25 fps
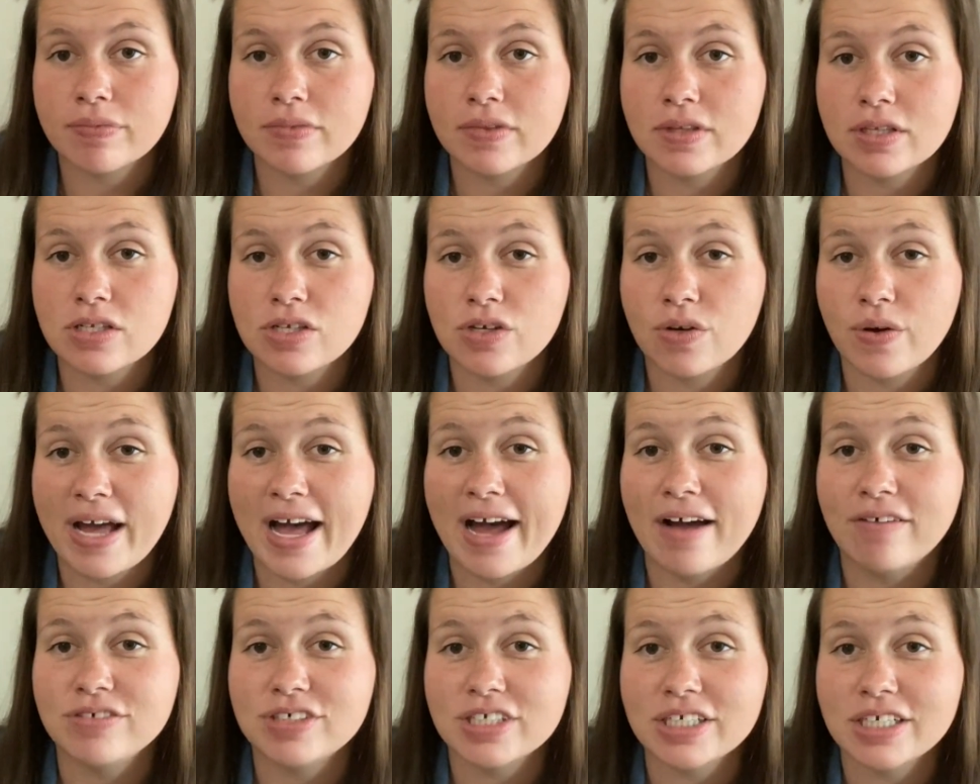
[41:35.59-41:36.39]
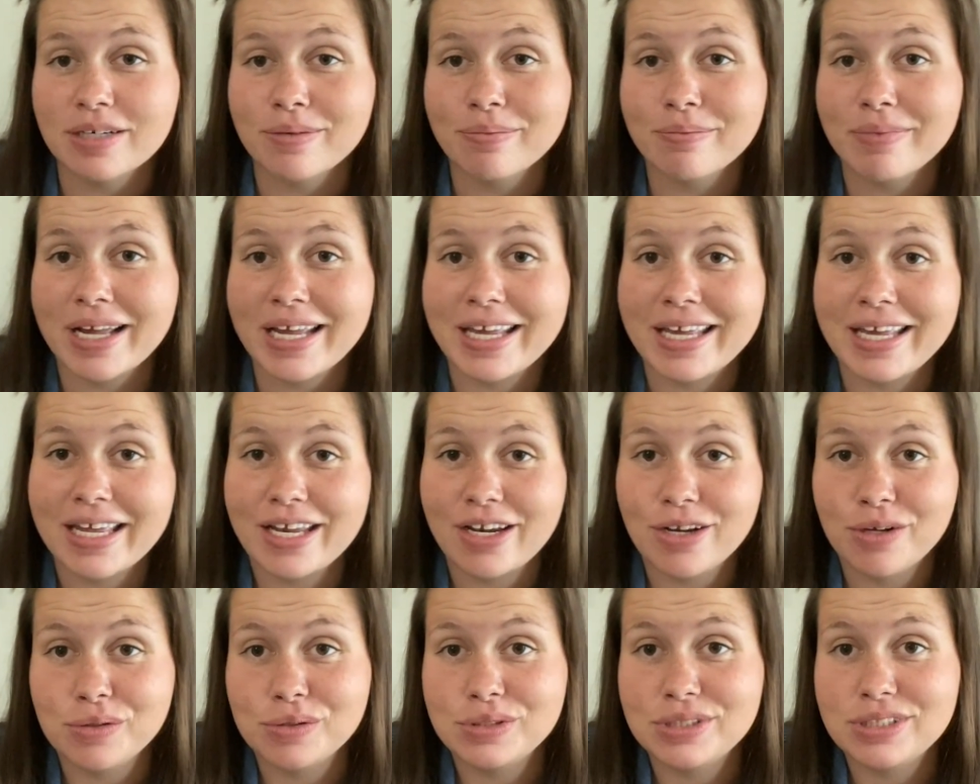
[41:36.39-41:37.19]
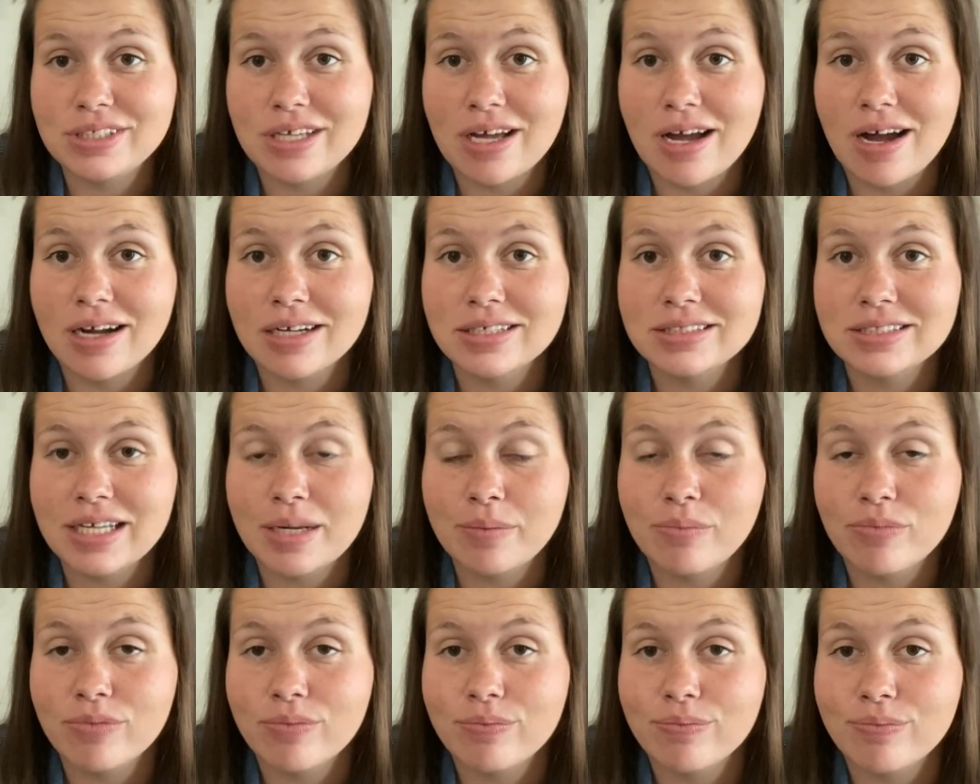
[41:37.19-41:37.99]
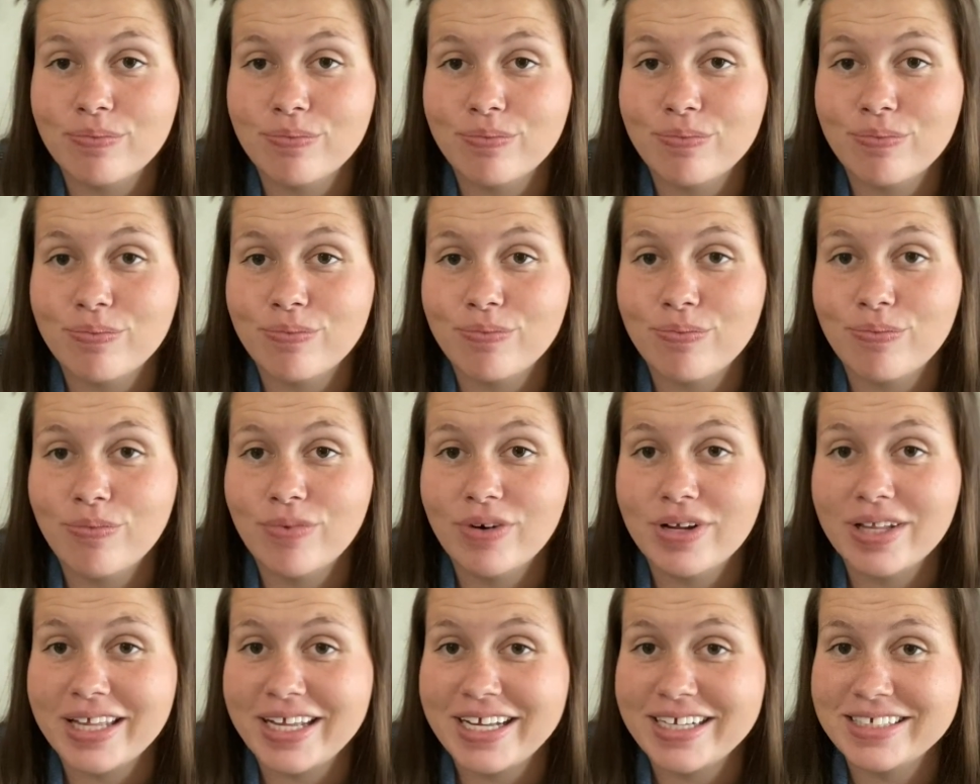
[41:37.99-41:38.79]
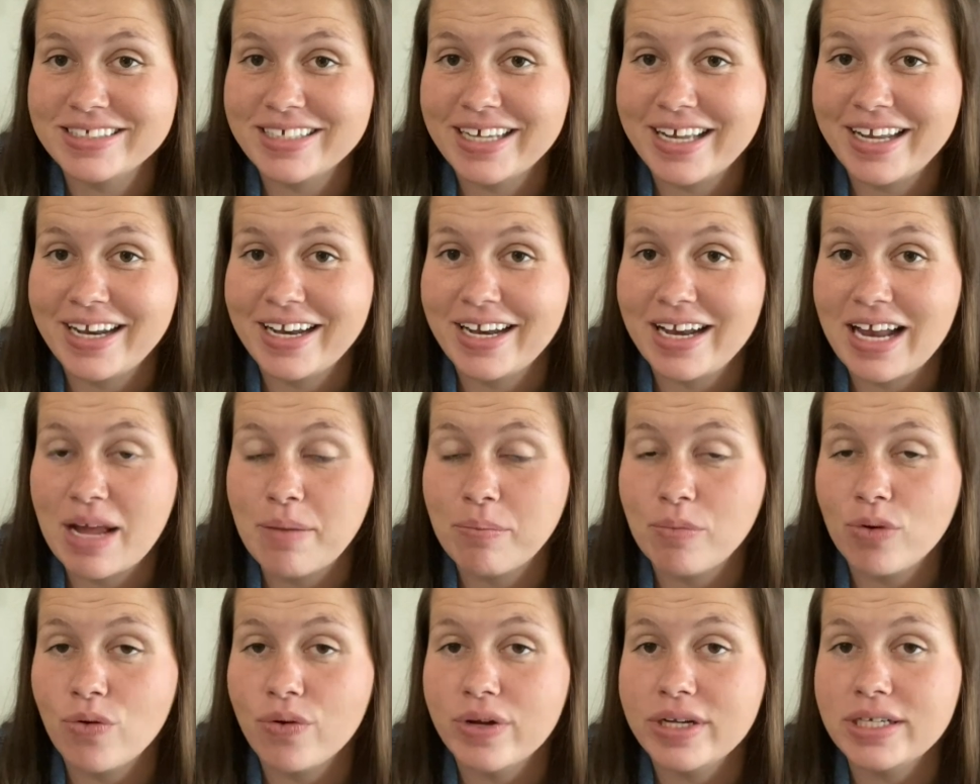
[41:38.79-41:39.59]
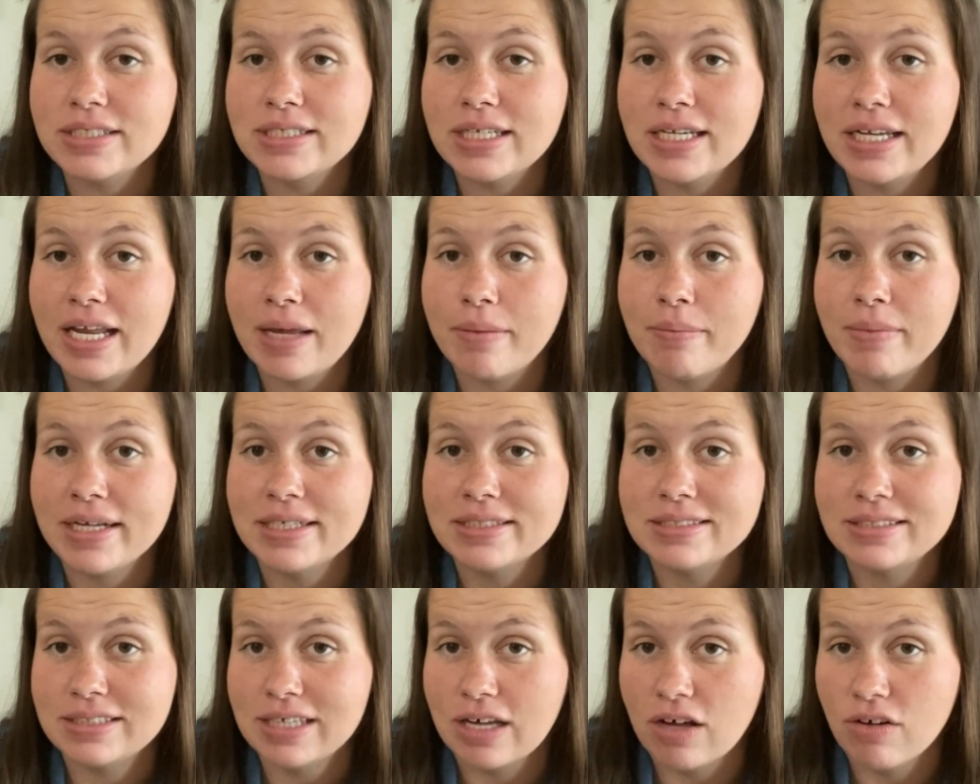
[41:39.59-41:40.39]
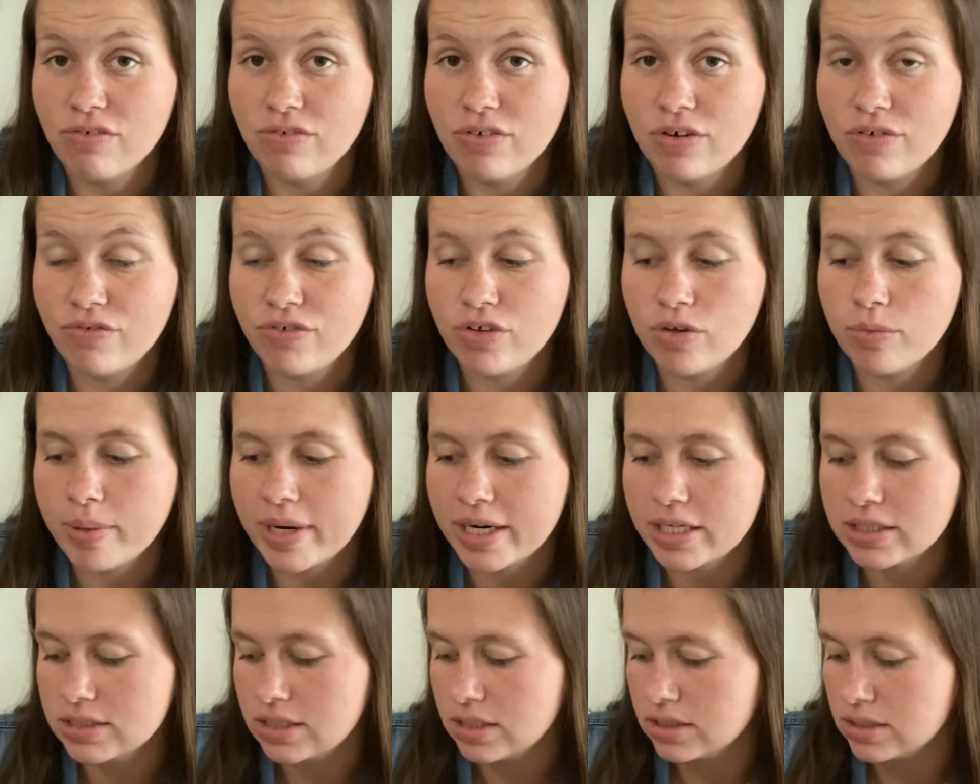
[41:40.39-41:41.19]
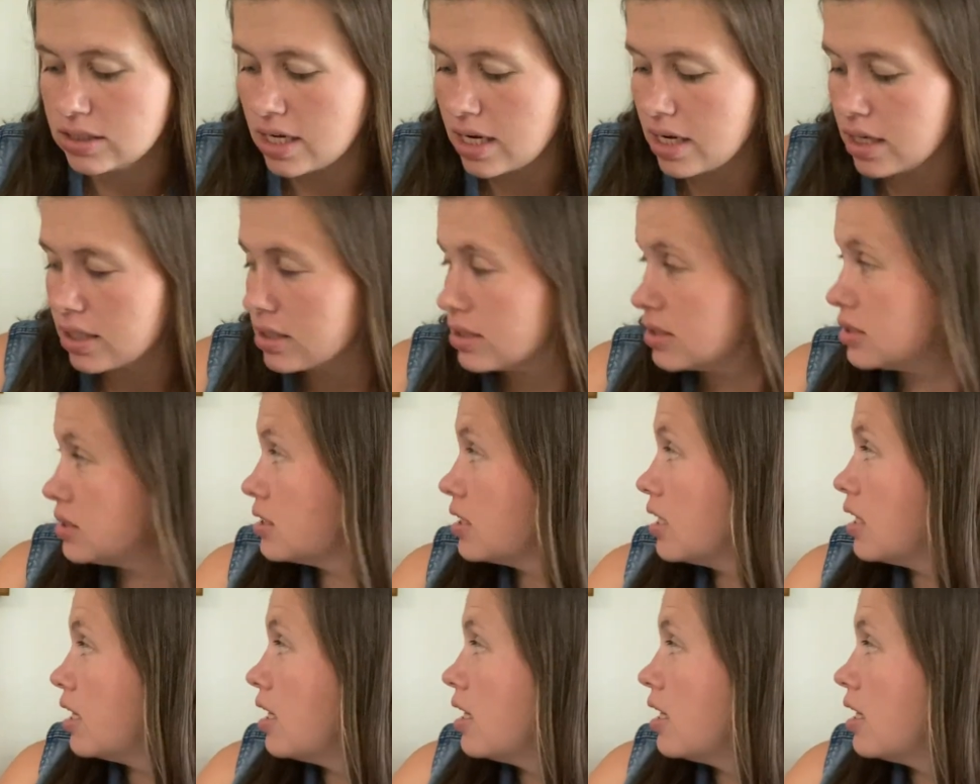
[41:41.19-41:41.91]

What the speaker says: So after my kiddos' socks, I'm really excited. I'm going to knit myself a few pairs of socks.